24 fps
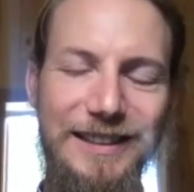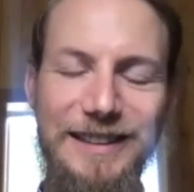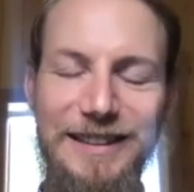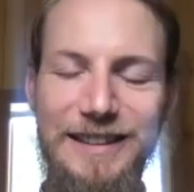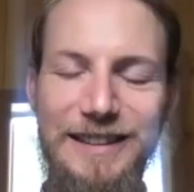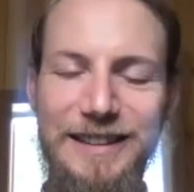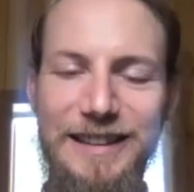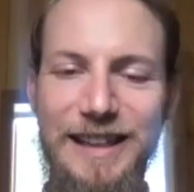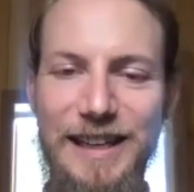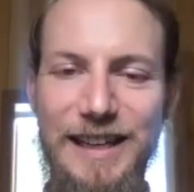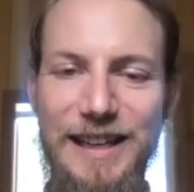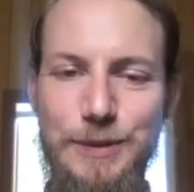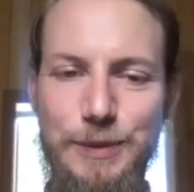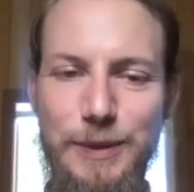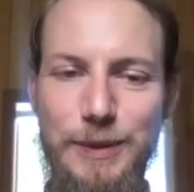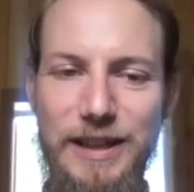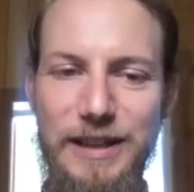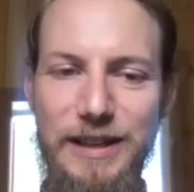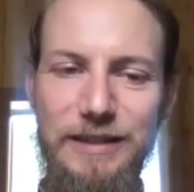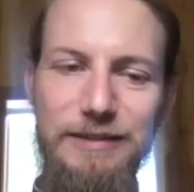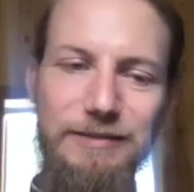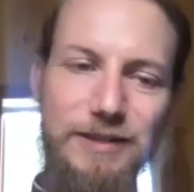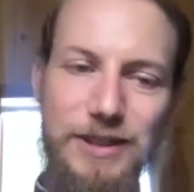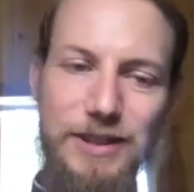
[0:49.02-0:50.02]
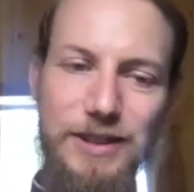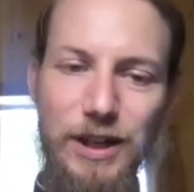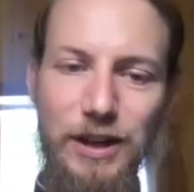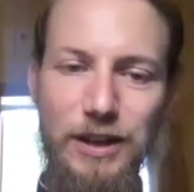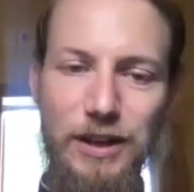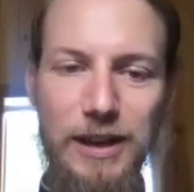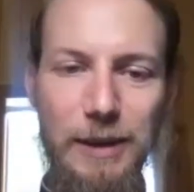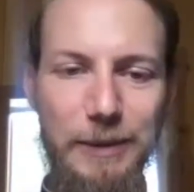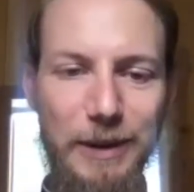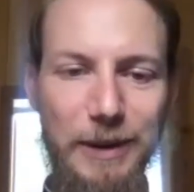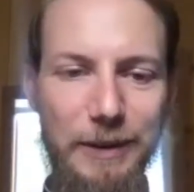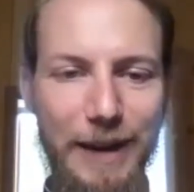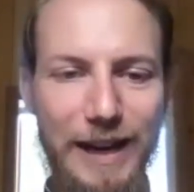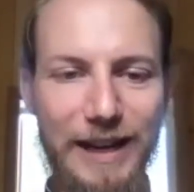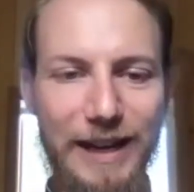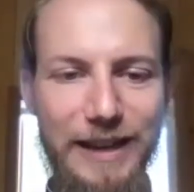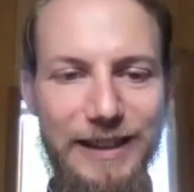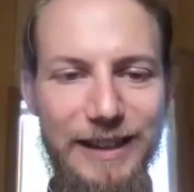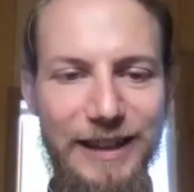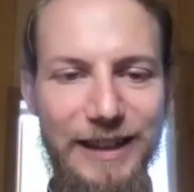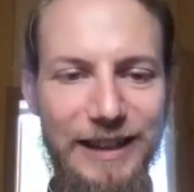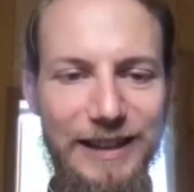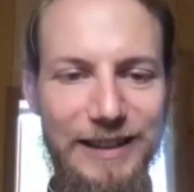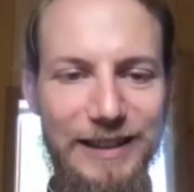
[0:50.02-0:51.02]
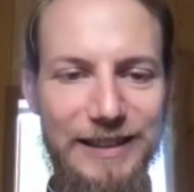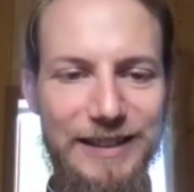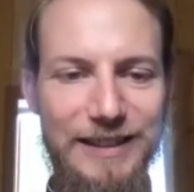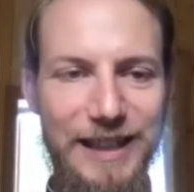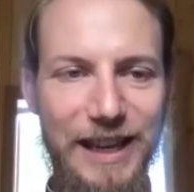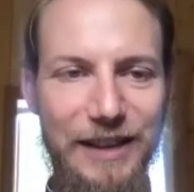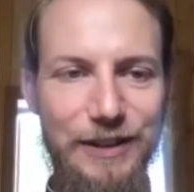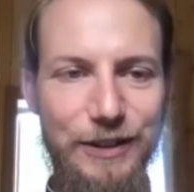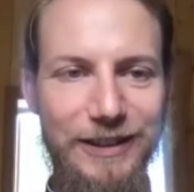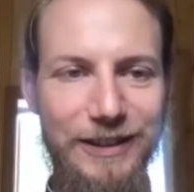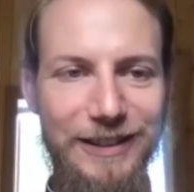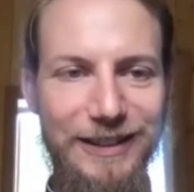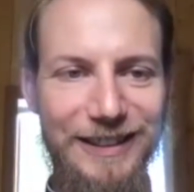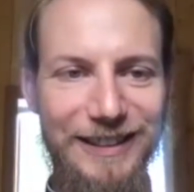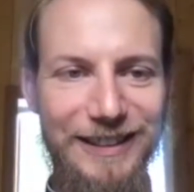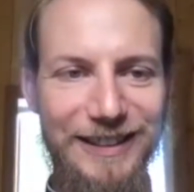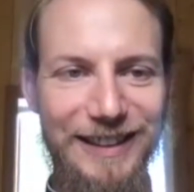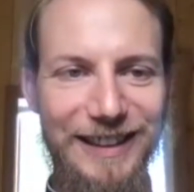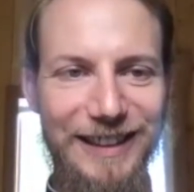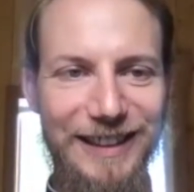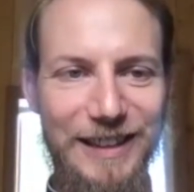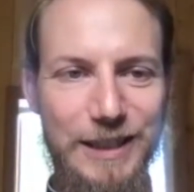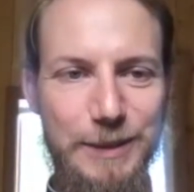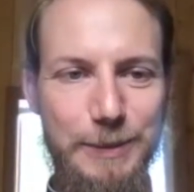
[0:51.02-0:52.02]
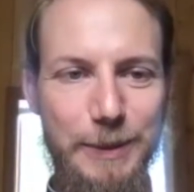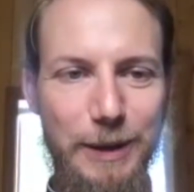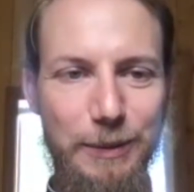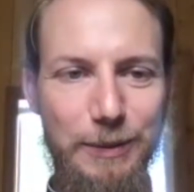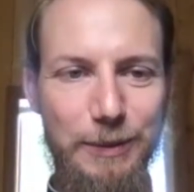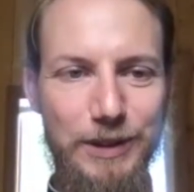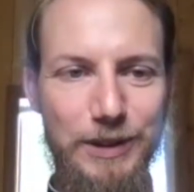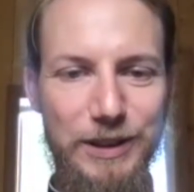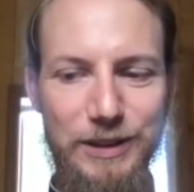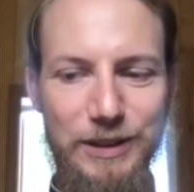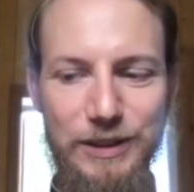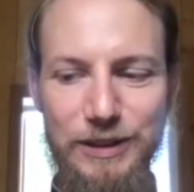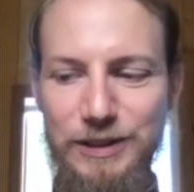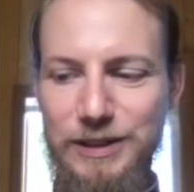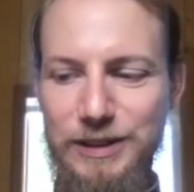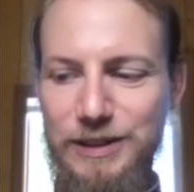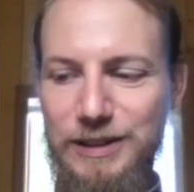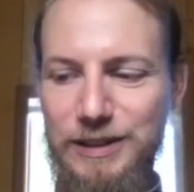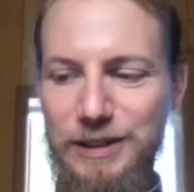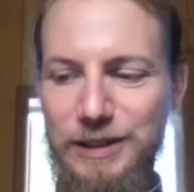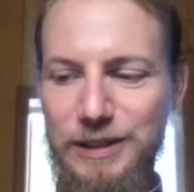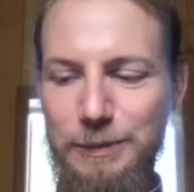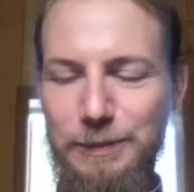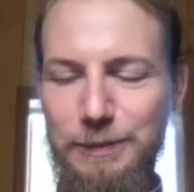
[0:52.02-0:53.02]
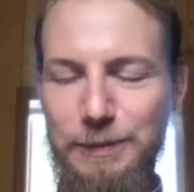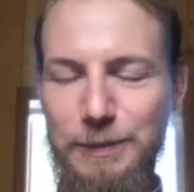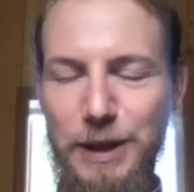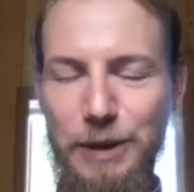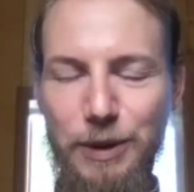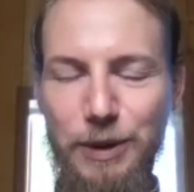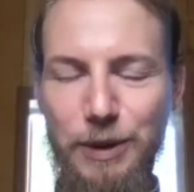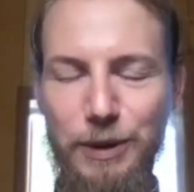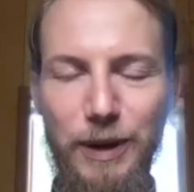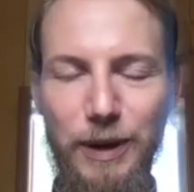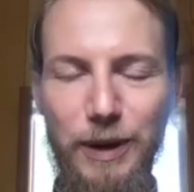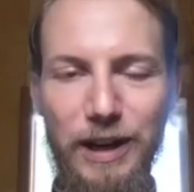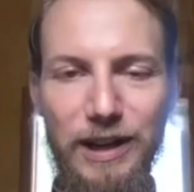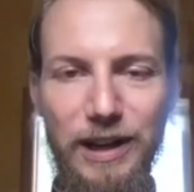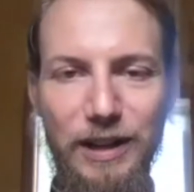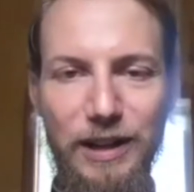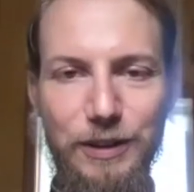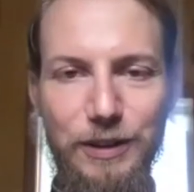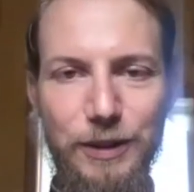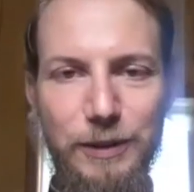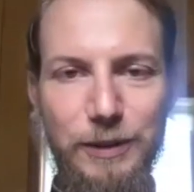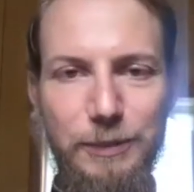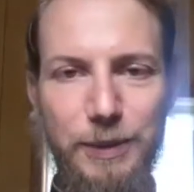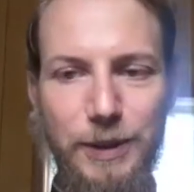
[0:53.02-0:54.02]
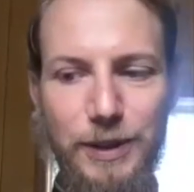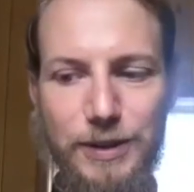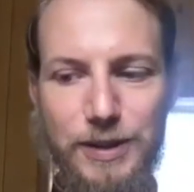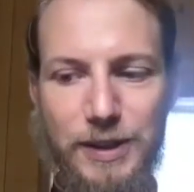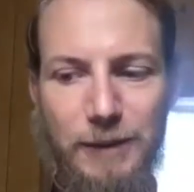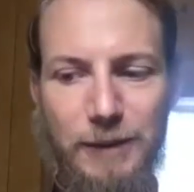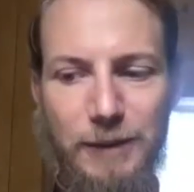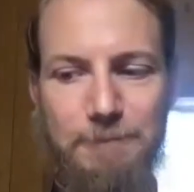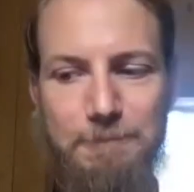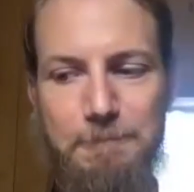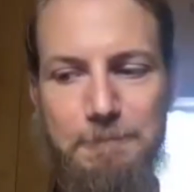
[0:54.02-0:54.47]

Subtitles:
as we start coming back together, to be able to be with one another in person.